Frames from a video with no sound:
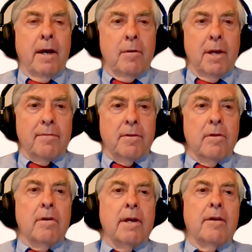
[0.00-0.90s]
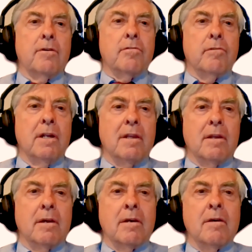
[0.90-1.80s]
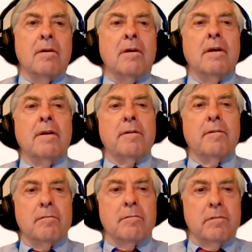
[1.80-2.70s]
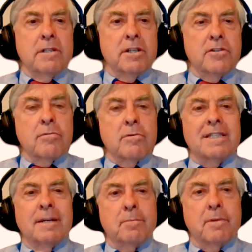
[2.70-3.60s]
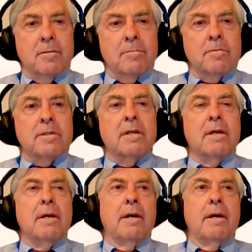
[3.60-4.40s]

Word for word: Now we have to learn how to treat the residual symptoms.